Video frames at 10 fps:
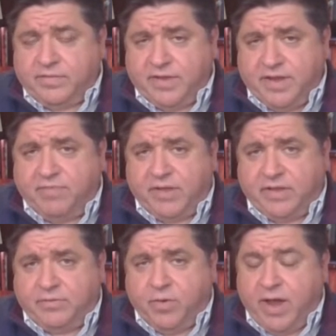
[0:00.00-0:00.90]

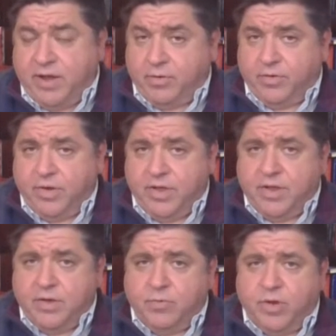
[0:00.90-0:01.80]
significant greater
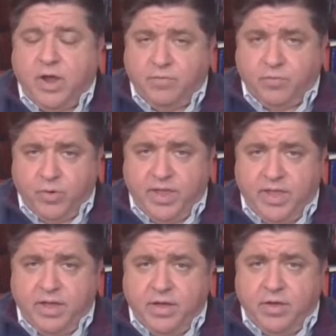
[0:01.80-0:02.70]

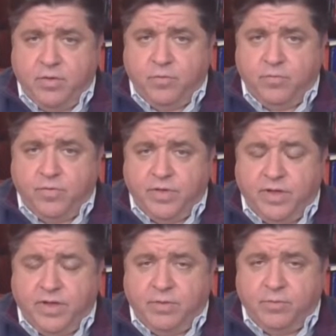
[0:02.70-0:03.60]
recovery of
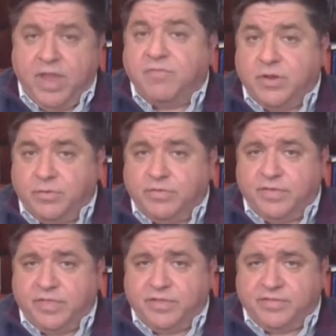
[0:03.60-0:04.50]
revenues
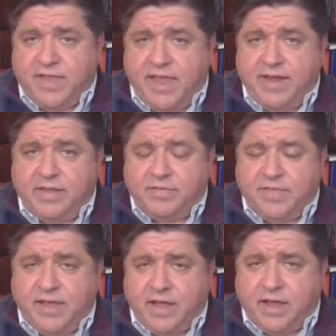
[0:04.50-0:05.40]
to the state as
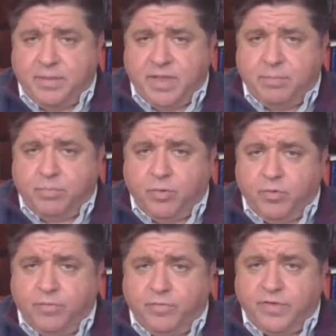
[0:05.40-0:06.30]
the economy
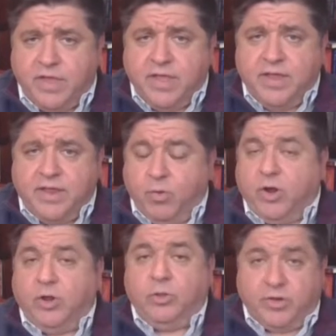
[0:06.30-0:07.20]
improves,
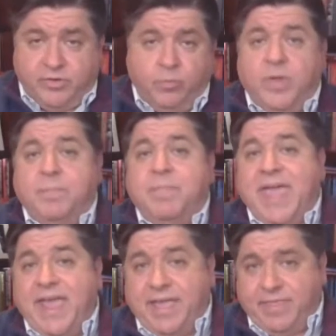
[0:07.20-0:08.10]
we're going to look to
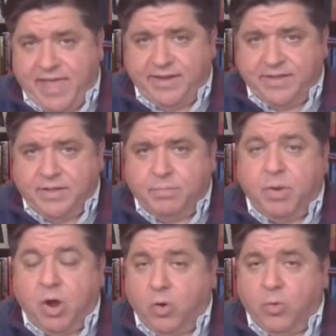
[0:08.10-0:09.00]
repay that
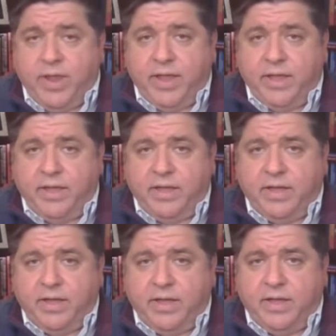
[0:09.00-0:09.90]
borrowing
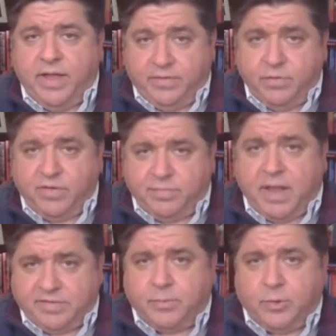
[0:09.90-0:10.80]
as soon as
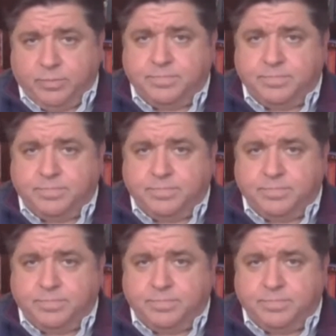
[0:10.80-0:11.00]
possible.